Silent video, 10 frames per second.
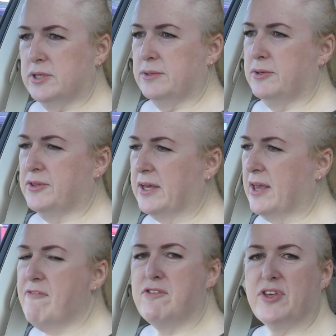we, we think
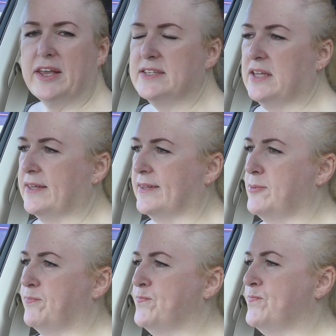everything is like
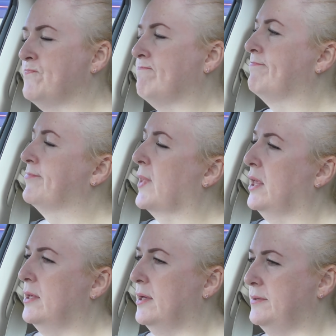that.
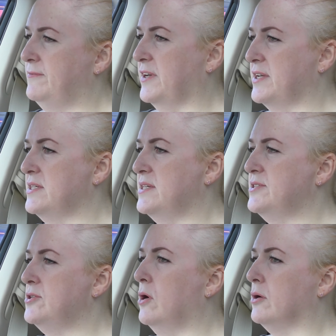And fitness
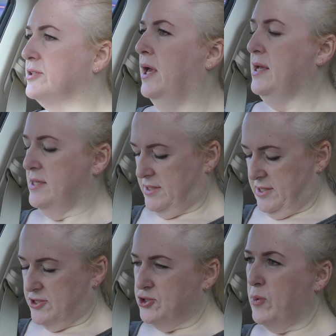is not, as
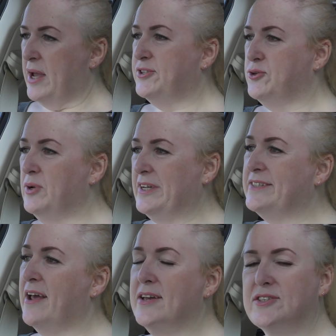the sweat will
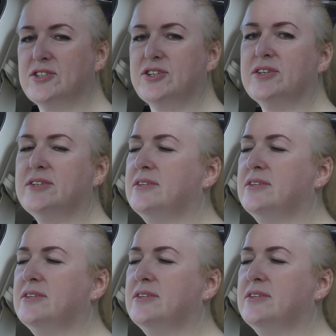attest.